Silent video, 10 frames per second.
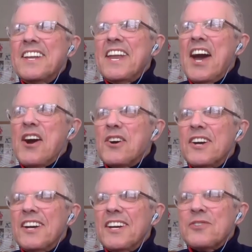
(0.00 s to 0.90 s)
Now,
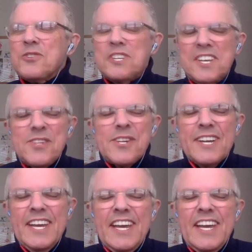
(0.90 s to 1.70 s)
traditionally,